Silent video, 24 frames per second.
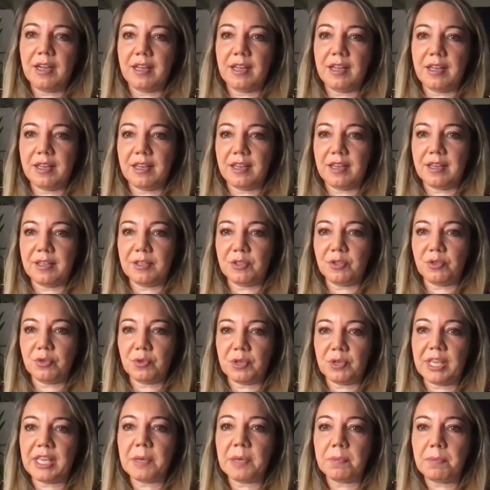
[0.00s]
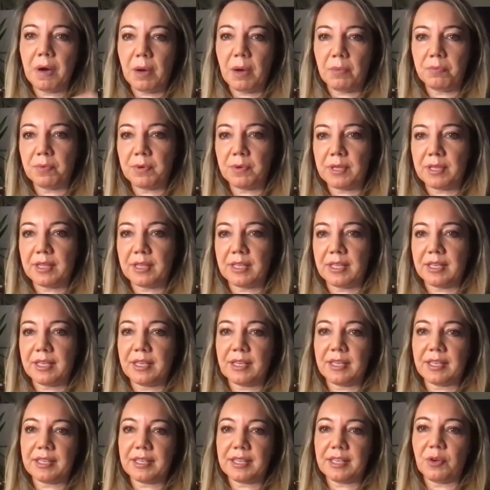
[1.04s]
to keep up with
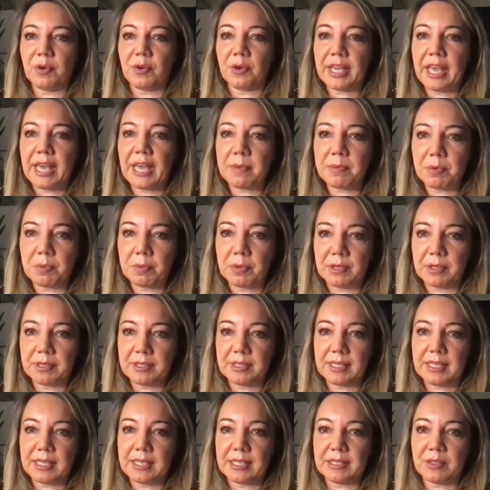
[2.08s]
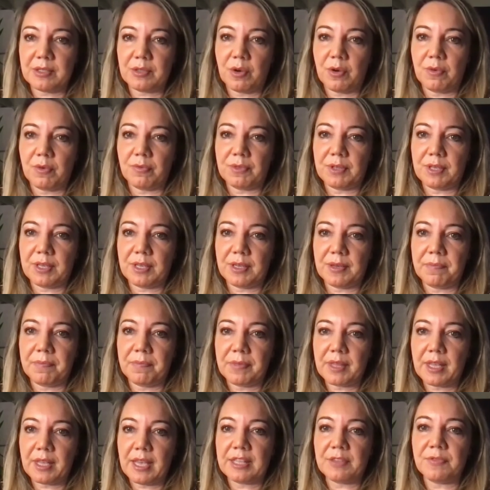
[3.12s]
the capabilities of the
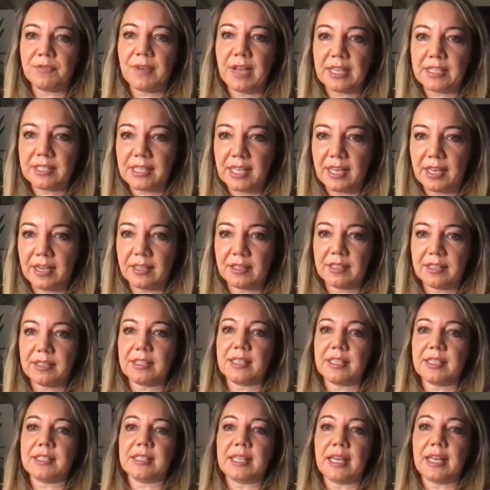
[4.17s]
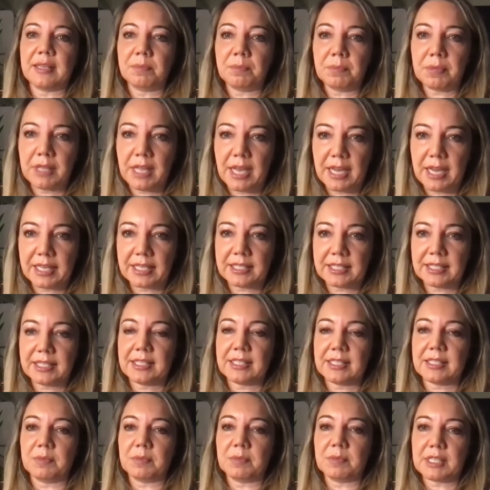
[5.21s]
advanced analytics and planning
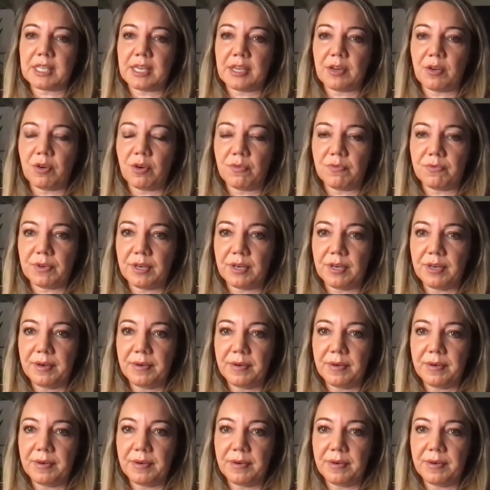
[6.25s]
systems can offer.